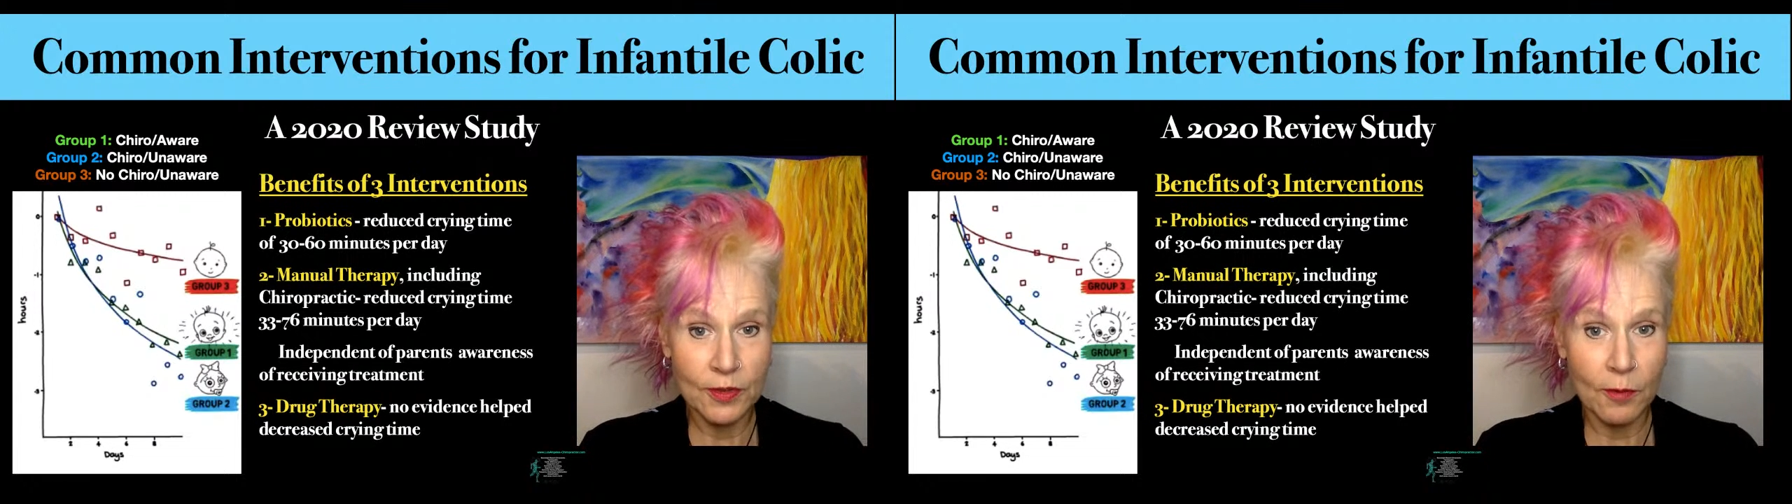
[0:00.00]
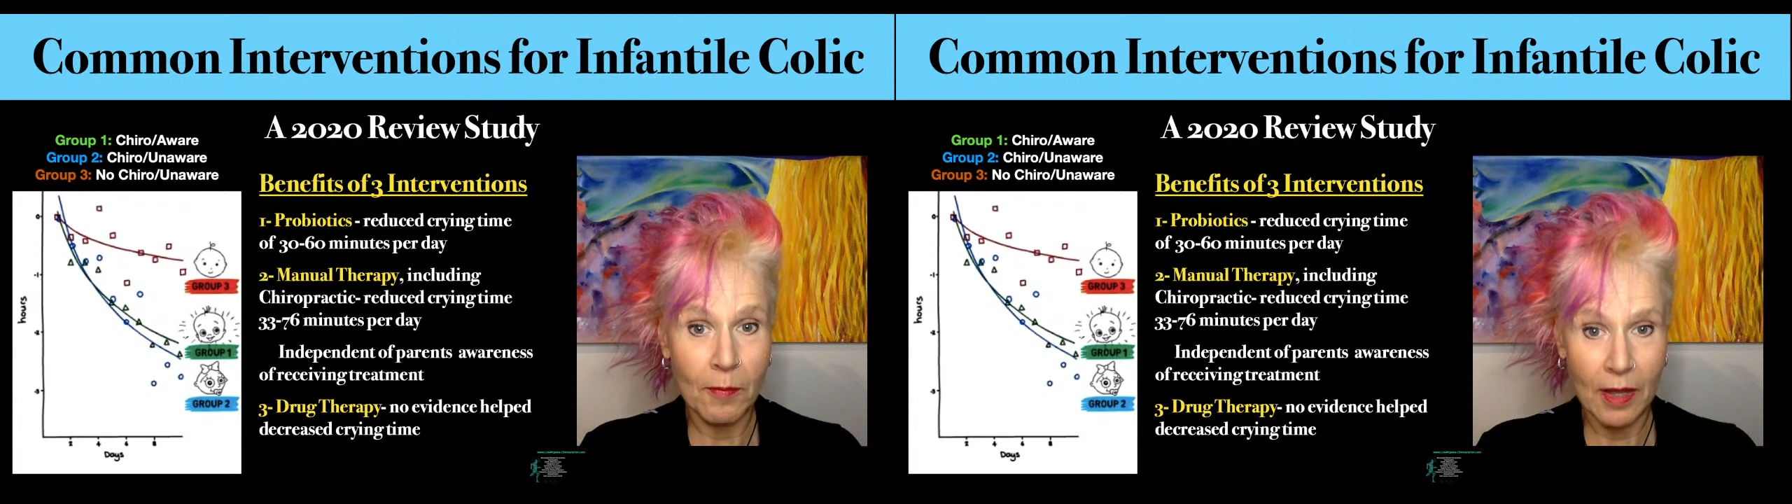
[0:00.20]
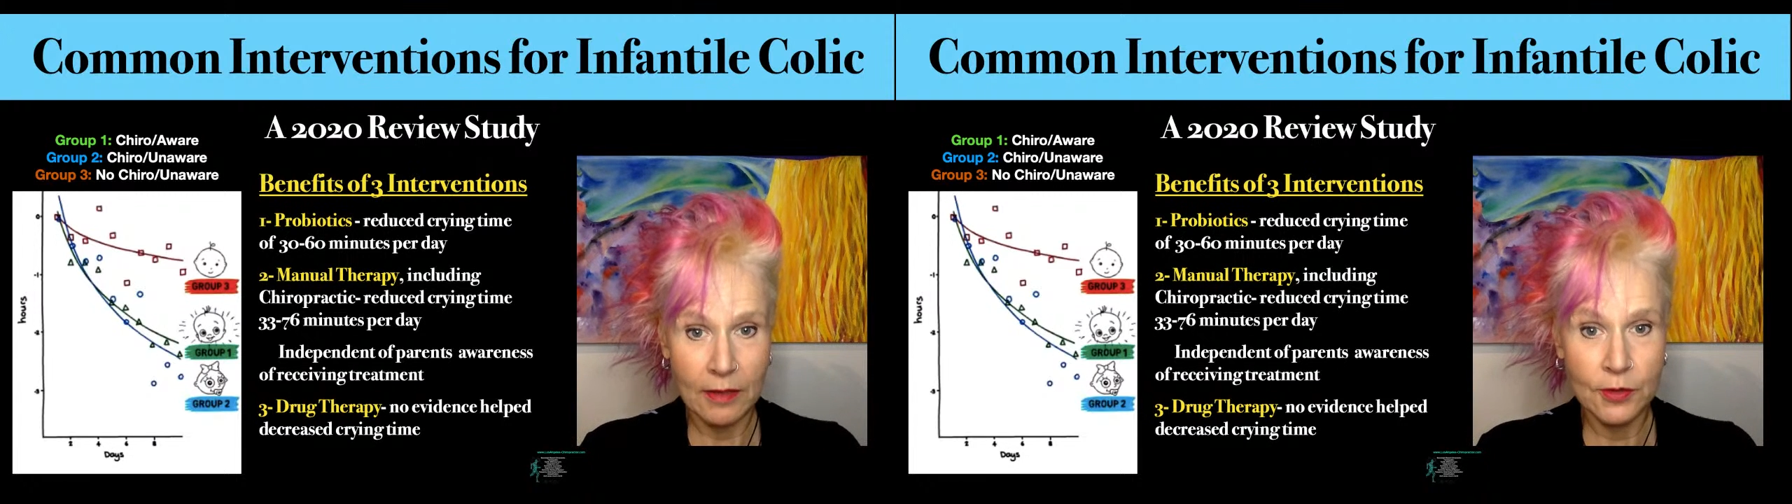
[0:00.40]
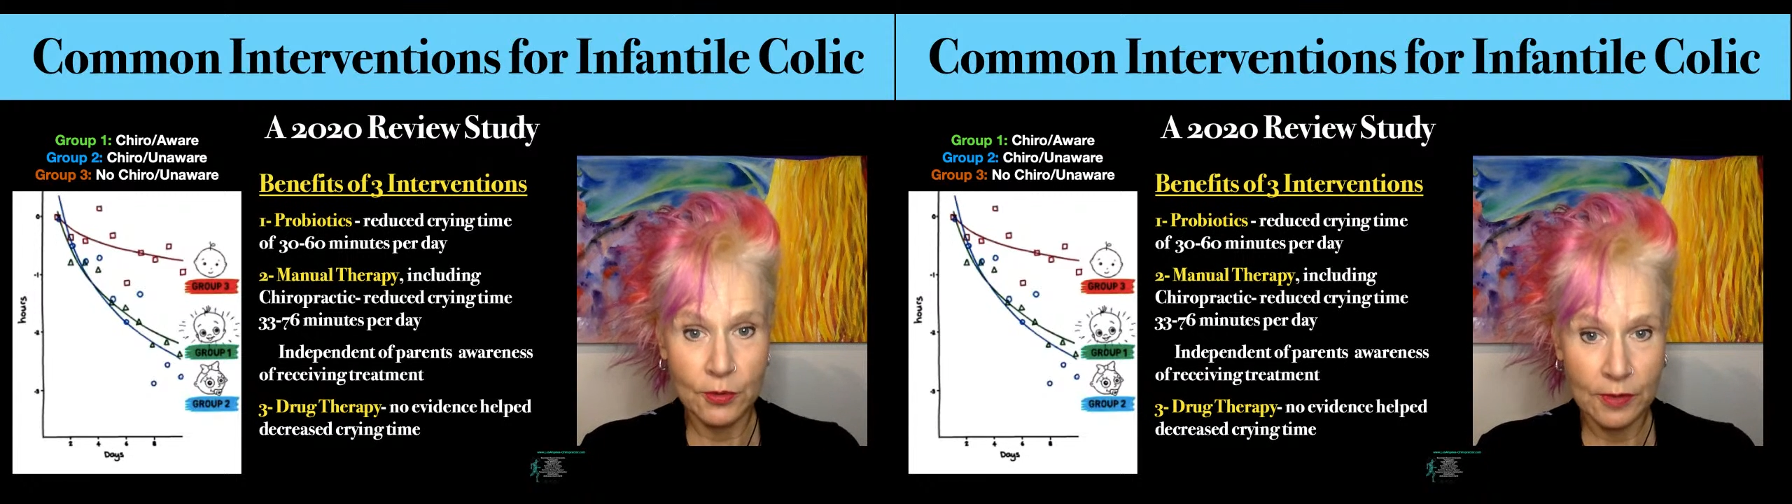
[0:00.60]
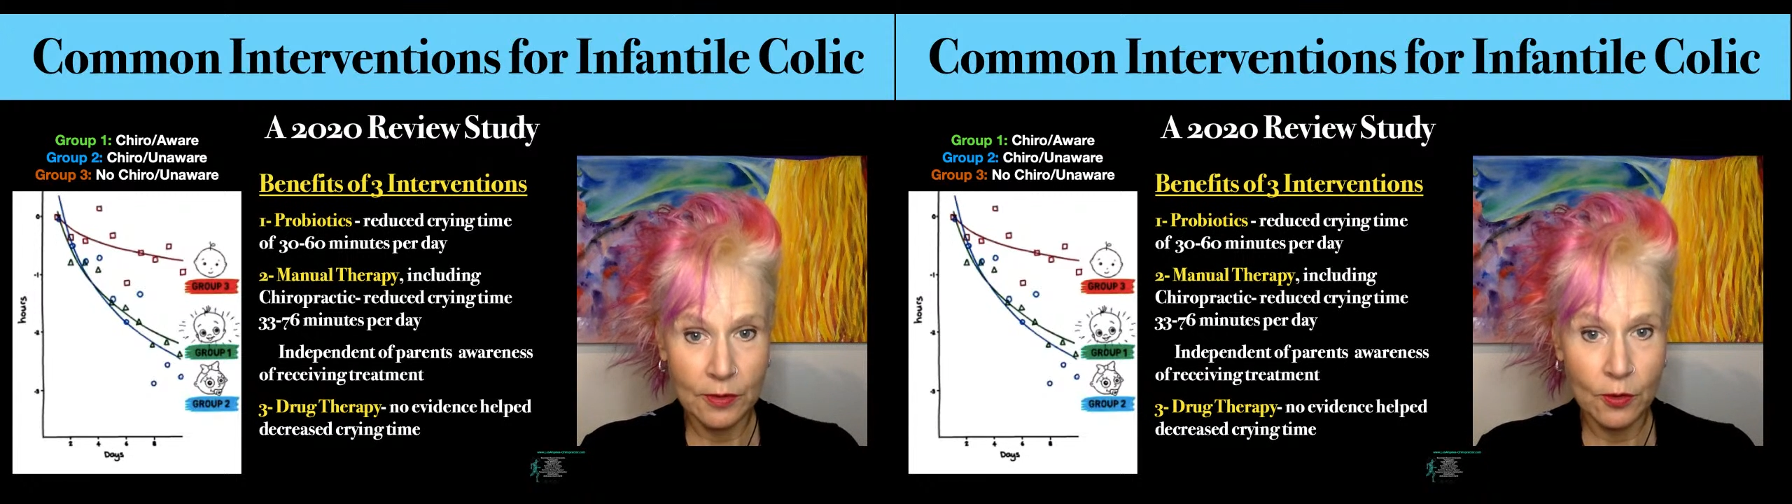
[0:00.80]
are
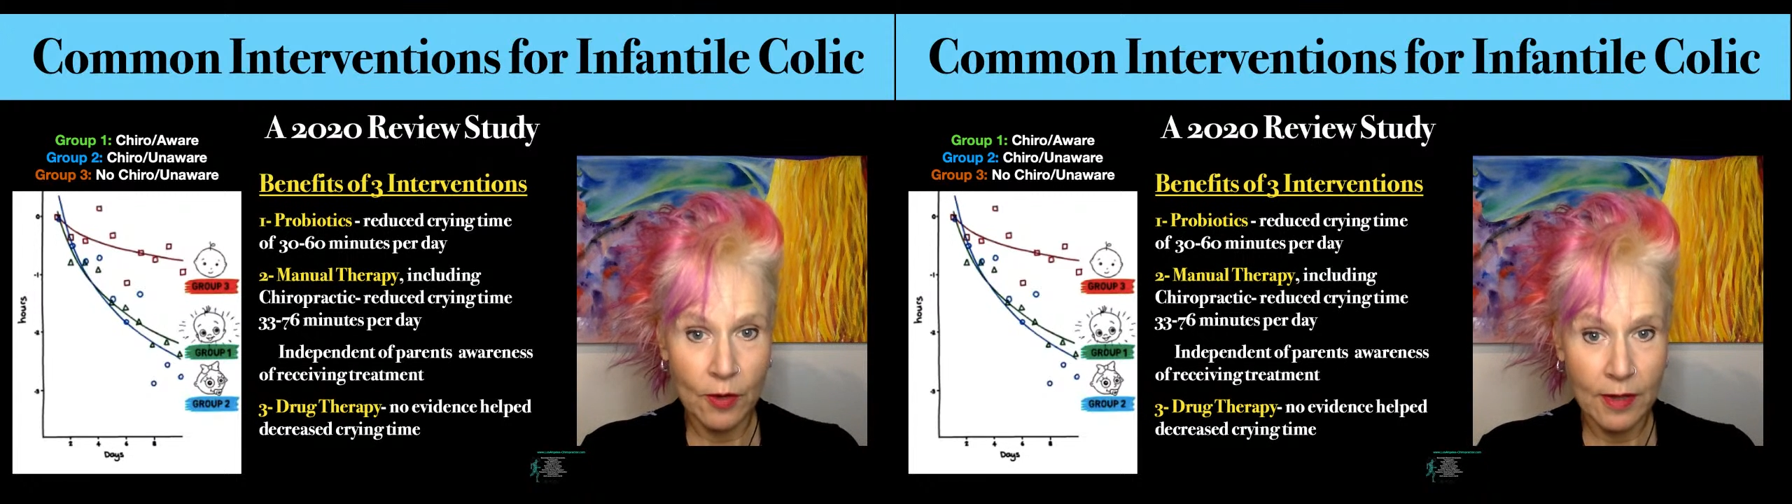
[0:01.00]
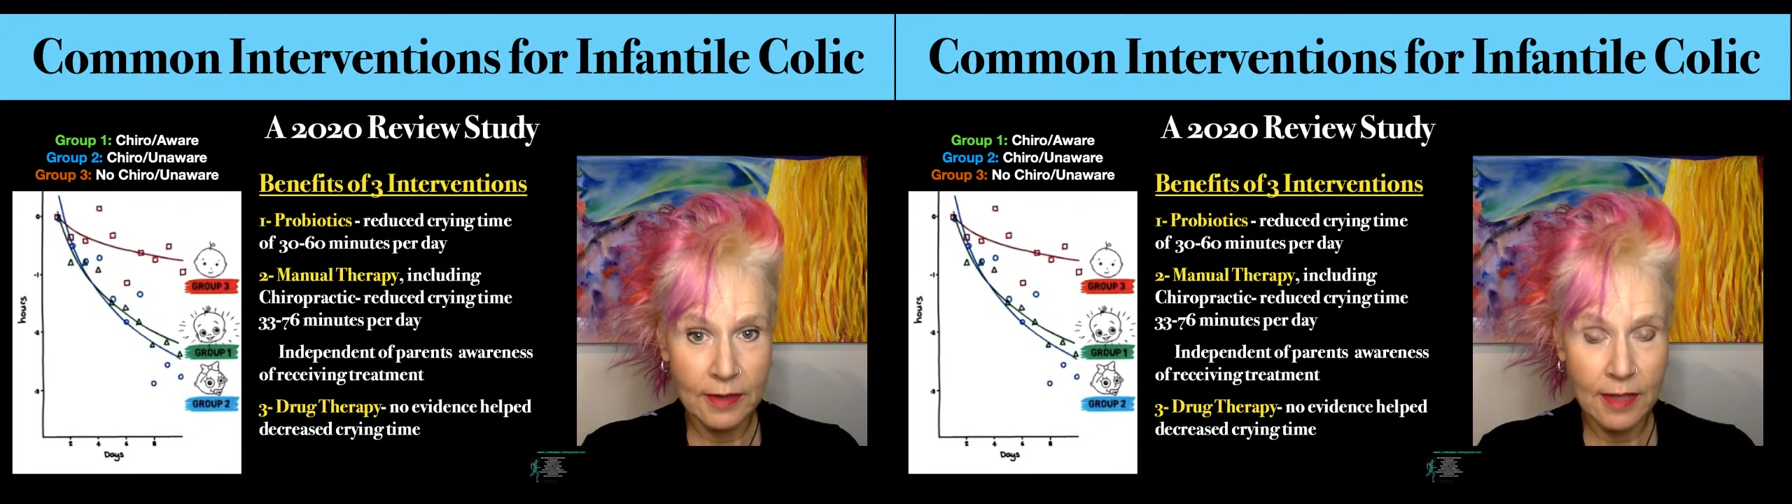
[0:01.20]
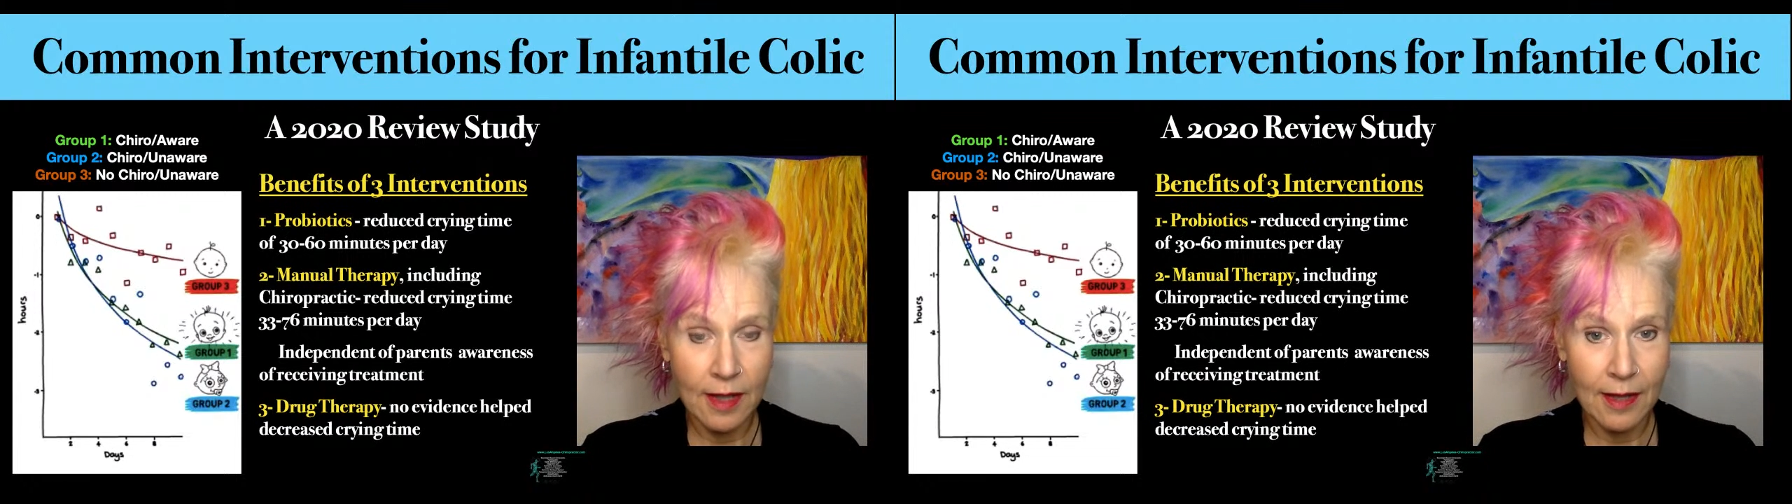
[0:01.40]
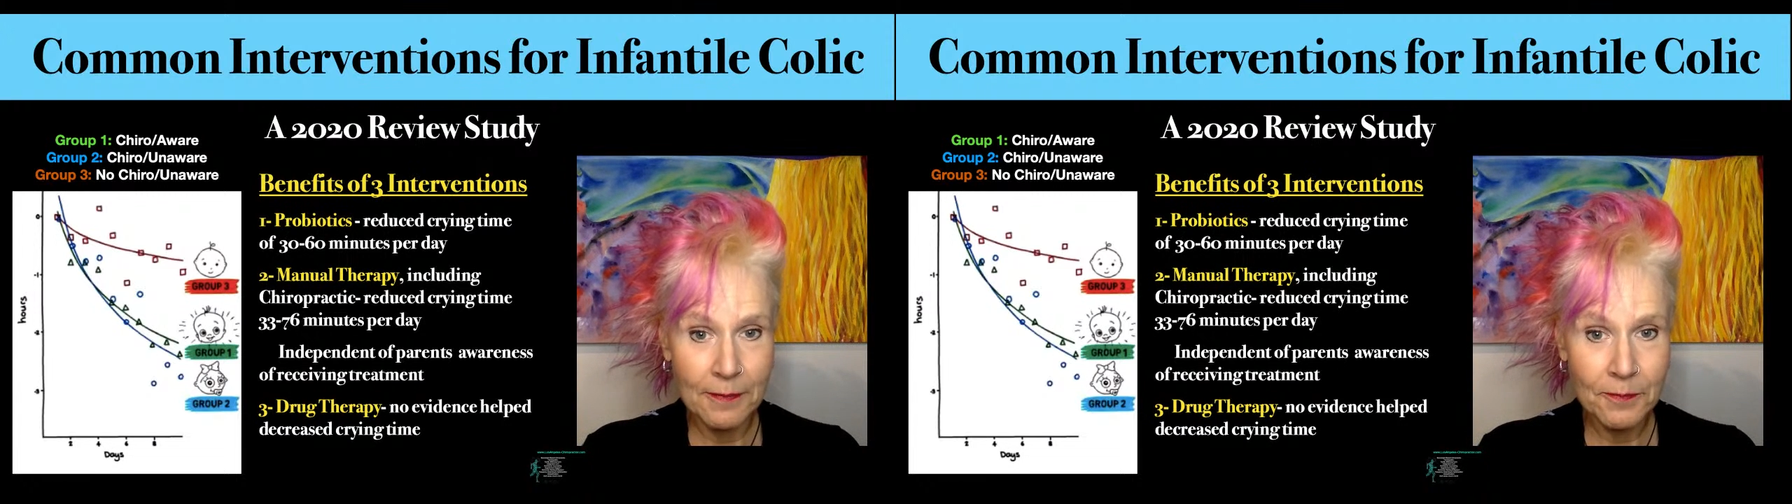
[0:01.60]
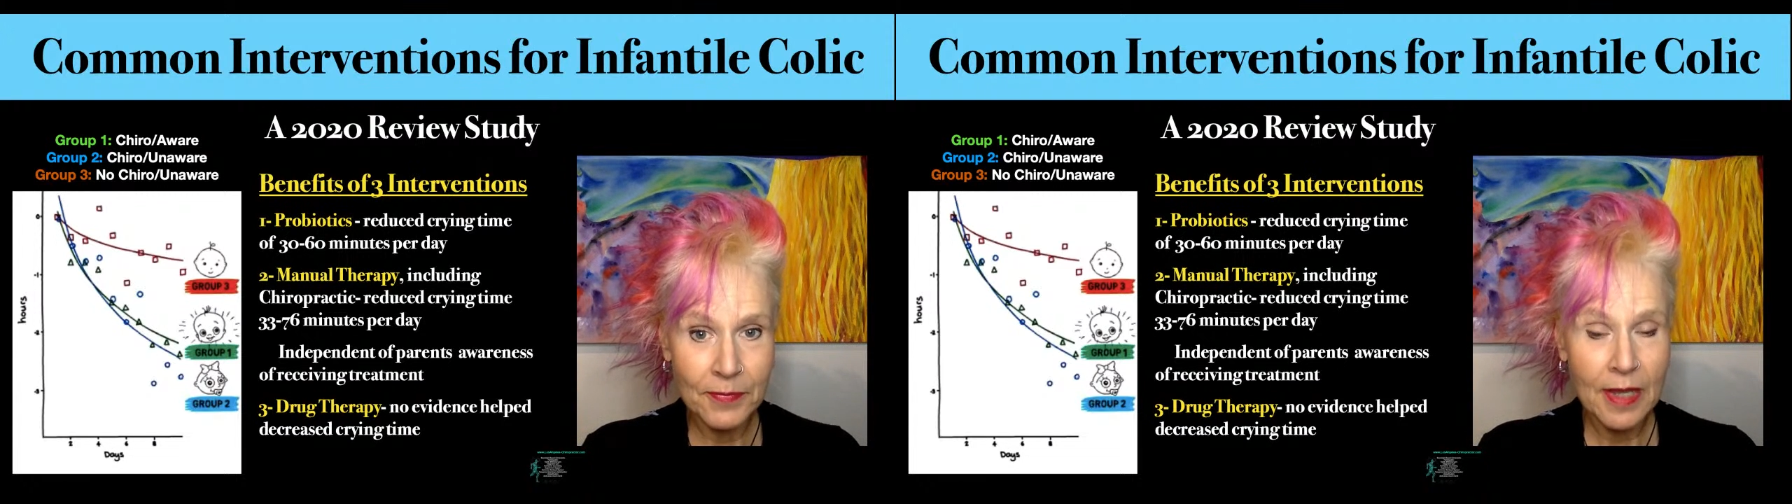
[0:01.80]
monitoring the crying time.